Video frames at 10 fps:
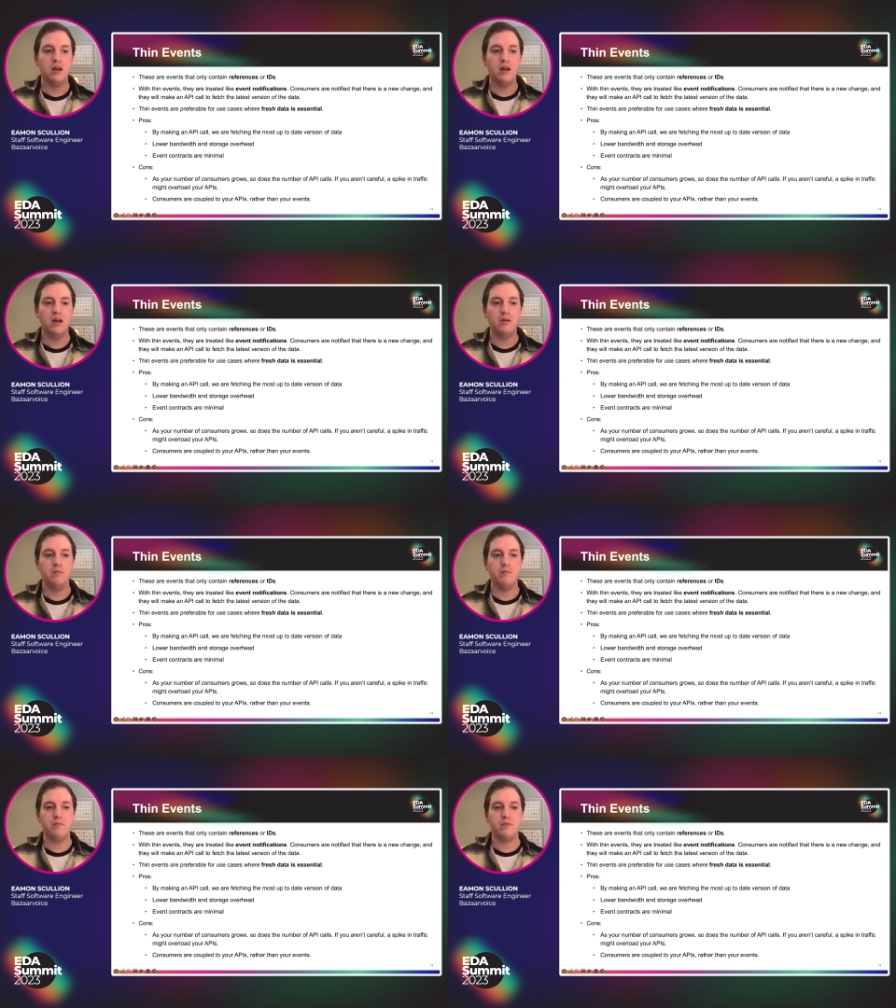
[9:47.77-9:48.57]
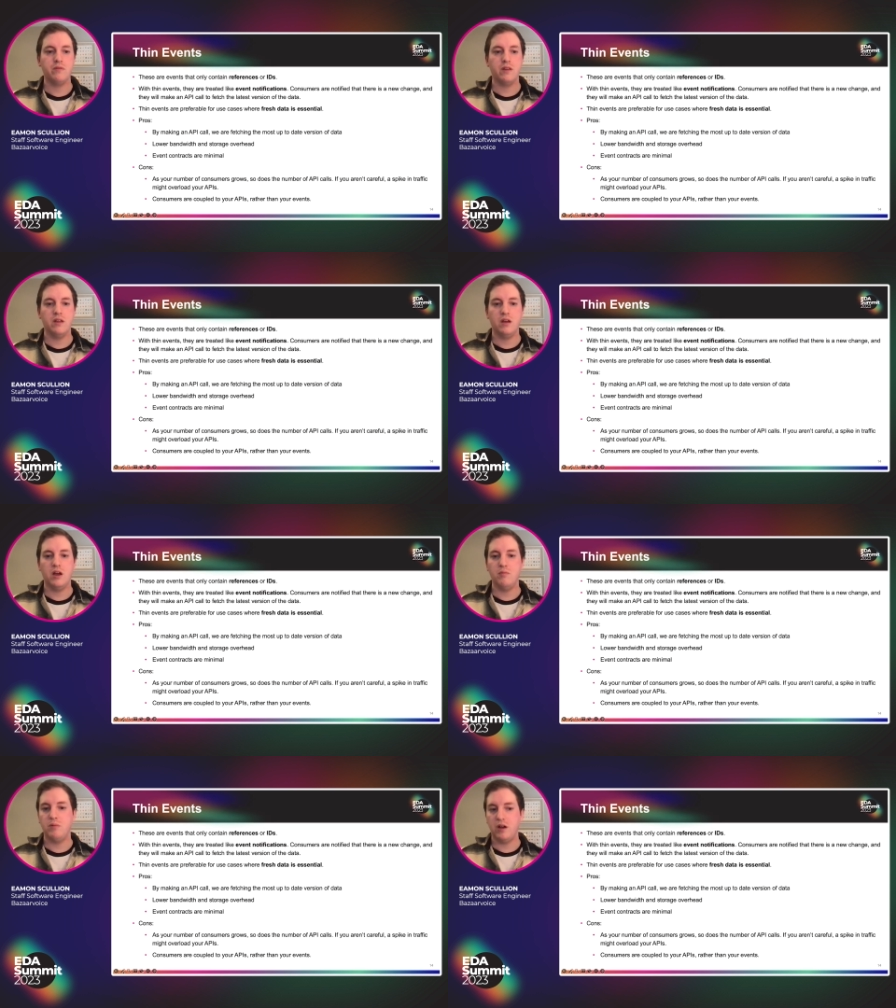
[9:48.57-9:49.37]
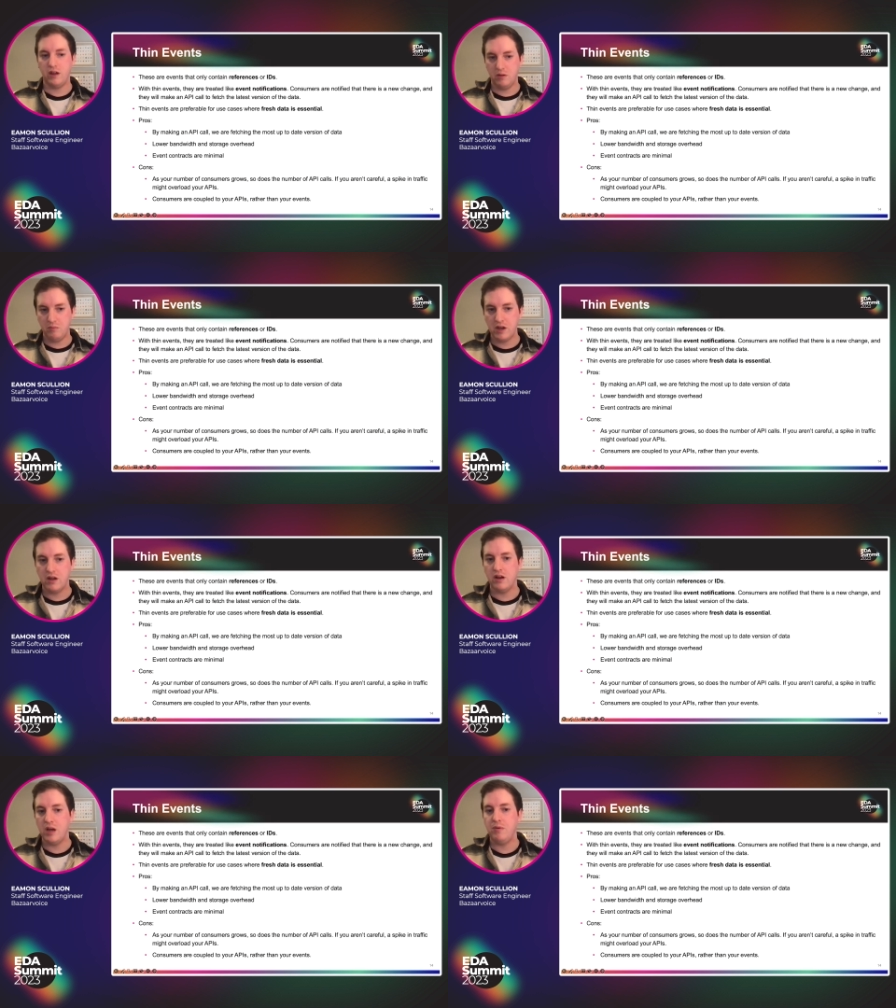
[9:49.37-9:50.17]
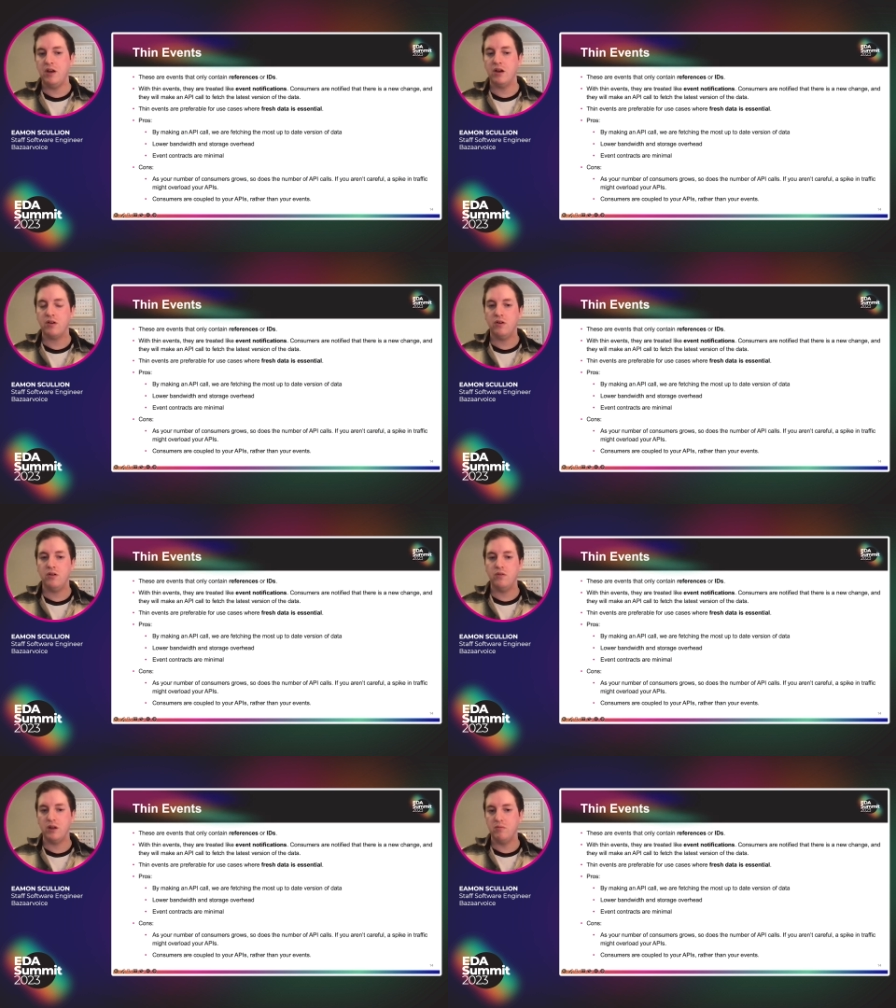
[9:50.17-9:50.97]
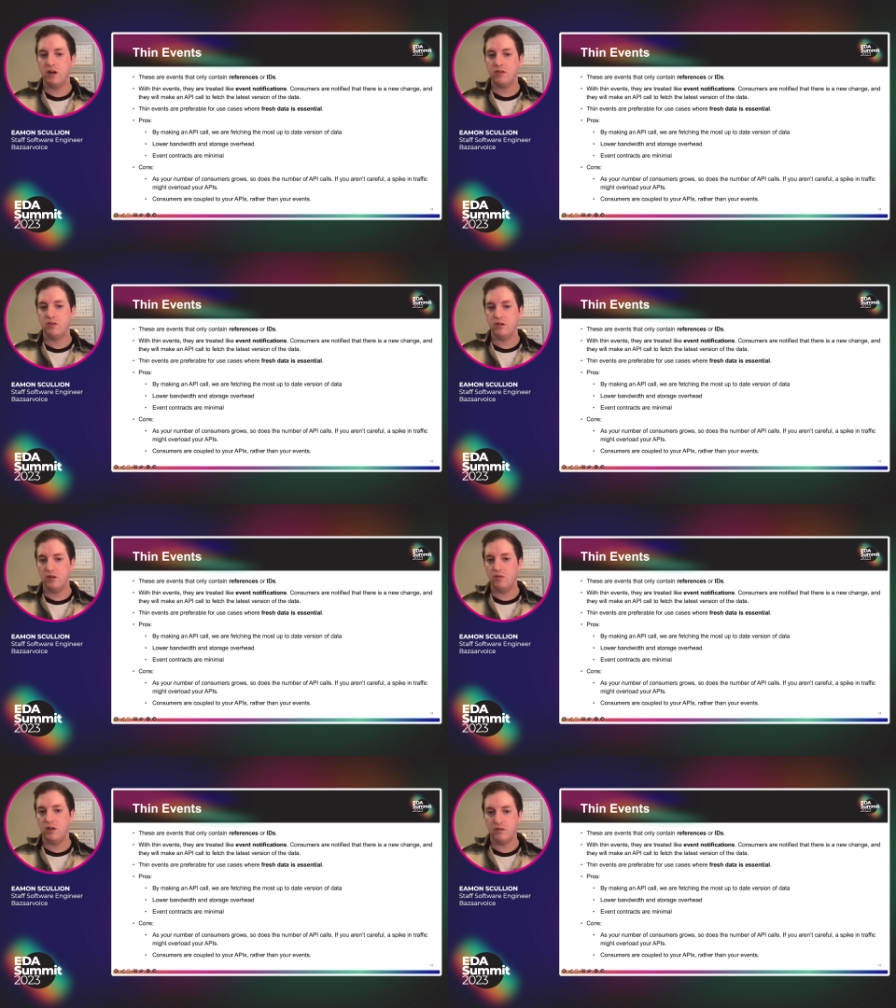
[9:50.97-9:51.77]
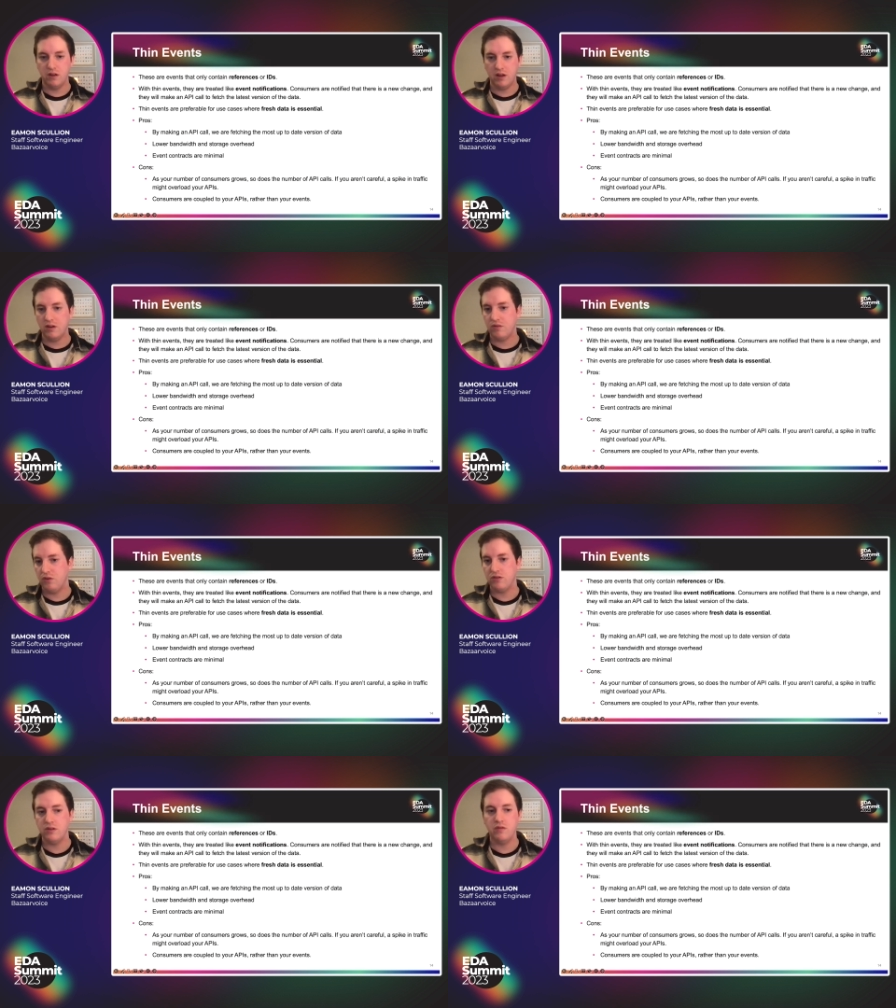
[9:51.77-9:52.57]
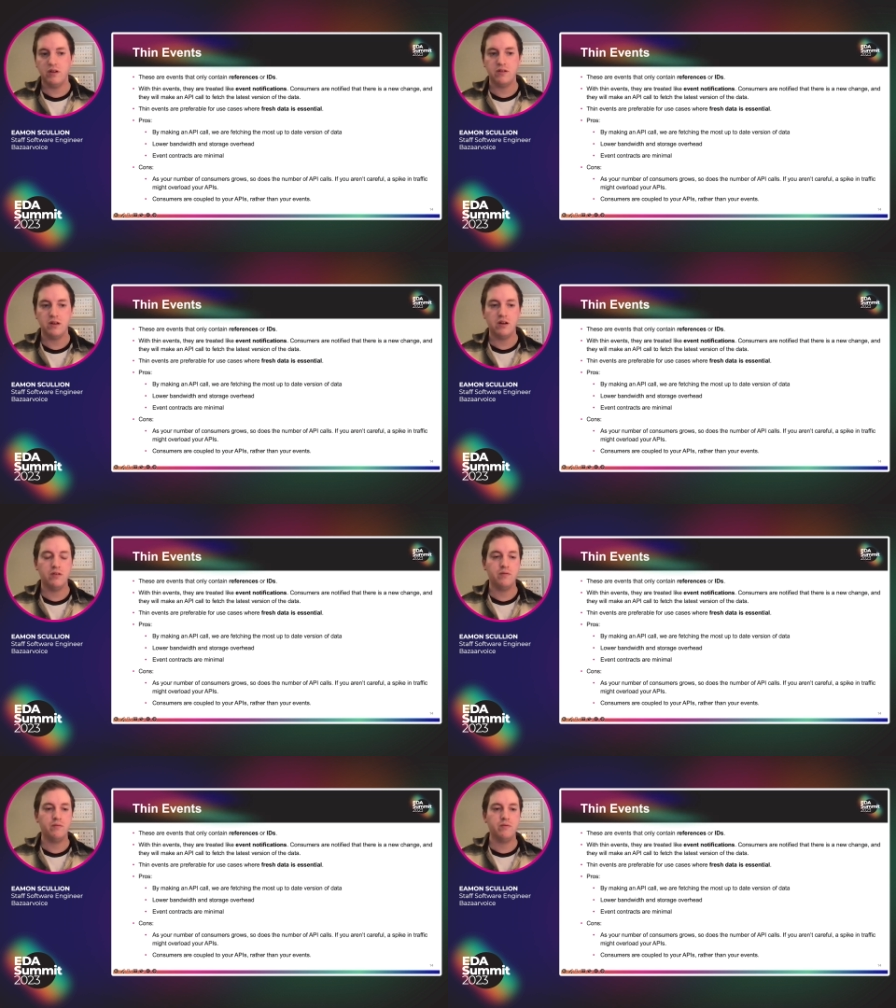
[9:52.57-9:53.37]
And by making an API call, we can make sure that we have the latest version of that data.